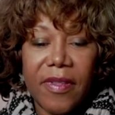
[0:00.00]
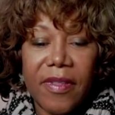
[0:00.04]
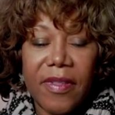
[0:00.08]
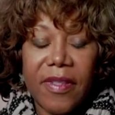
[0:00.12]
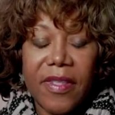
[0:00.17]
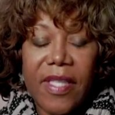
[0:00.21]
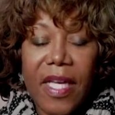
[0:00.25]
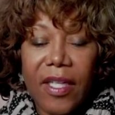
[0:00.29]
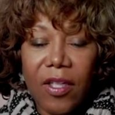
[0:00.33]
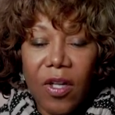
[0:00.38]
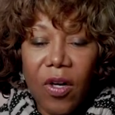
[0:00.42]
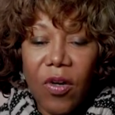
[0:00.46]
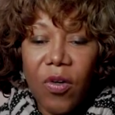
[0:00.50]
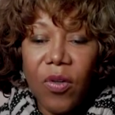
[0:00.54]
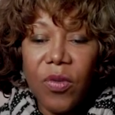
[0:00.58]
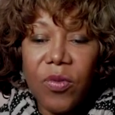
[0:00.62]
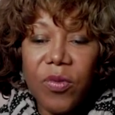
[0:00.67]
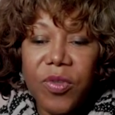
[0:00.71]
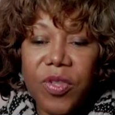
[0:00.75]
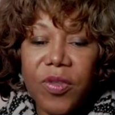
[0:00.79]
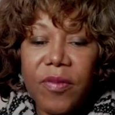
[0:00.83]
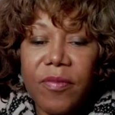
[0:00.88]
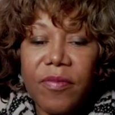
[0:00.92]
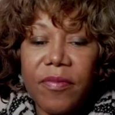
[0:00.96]
that
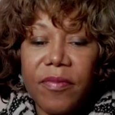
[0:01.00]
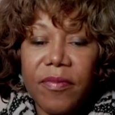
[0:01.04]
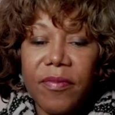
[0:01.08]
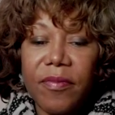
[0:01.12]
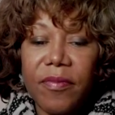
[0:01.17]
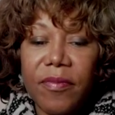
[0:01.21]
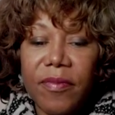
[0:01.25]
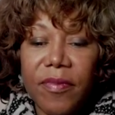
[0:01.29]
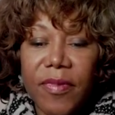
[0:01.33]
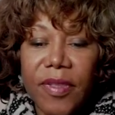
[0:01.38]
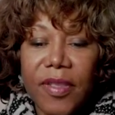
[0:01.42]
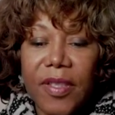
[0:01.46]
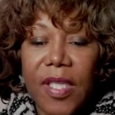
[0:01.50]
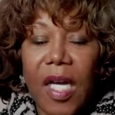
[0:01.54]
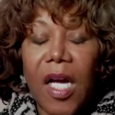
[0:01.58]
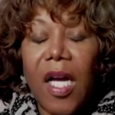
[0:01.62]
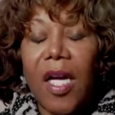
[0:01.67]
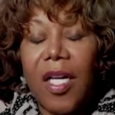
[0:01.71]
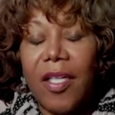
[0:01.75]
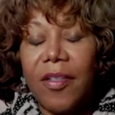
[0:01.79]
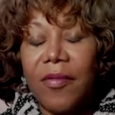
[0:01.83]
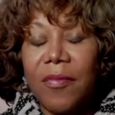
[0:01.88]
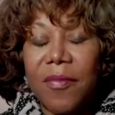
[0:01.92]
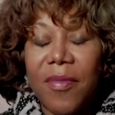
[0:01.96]
whole
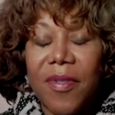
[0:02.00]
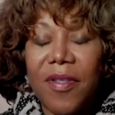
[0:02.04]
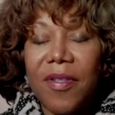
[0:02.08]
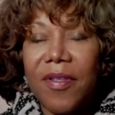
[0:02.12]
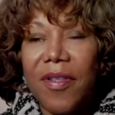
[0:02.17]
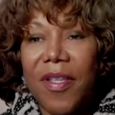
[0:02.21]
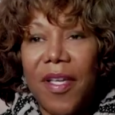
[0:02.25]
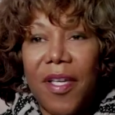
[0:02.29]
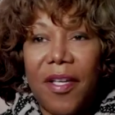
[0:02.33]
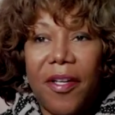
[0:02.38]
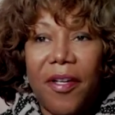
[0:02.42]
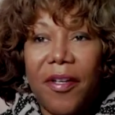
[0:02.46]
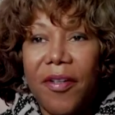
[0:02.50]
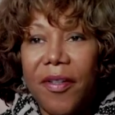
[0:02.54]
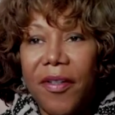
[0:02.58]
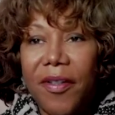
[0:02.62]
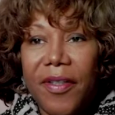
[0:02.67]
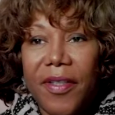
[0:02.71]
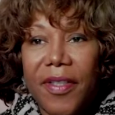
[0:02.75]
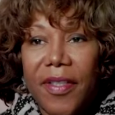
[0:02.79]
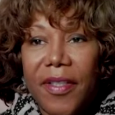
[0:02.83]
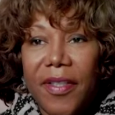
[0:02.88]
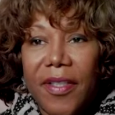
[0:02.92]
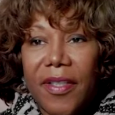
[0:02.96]
time there,
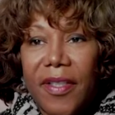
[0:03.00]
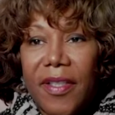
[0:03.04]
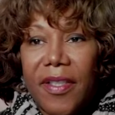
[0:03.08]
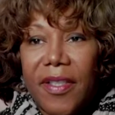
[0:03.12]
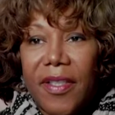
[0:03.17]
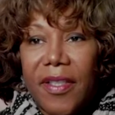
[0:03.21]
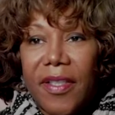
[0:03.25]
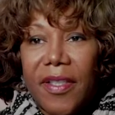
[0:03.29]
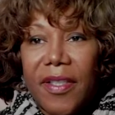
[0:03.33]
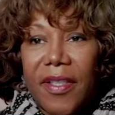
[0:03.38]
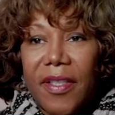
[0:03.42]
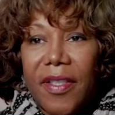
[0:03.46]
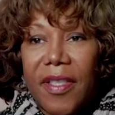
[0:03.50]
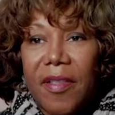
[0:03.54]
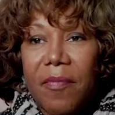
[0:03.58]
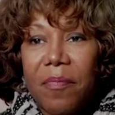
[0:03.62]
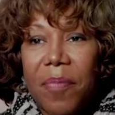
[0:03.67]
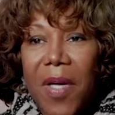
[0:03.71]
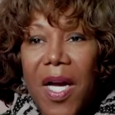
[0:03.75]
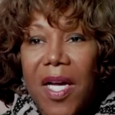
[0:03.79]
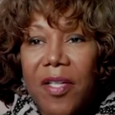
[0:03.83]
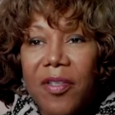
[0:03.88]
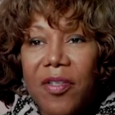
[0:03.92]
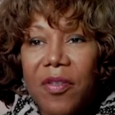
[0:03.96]
it
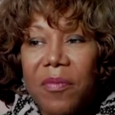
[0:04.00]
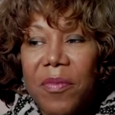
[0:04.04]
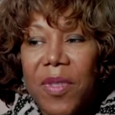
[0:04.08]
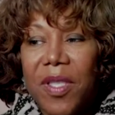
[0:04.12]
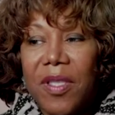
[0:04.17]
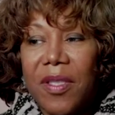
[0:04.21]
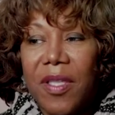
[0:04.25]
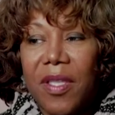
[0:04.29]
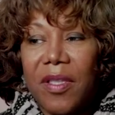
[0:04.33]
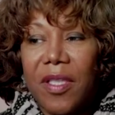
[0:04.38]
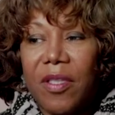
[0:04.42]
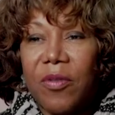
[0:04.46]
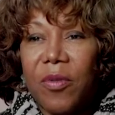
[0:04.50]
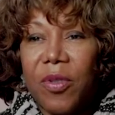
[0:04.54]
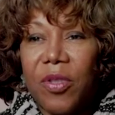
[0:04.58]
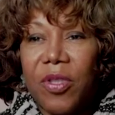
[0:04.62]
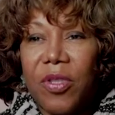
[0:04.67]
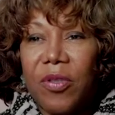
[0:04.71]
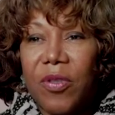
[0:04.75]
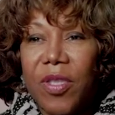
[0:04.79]
bothered me that there were no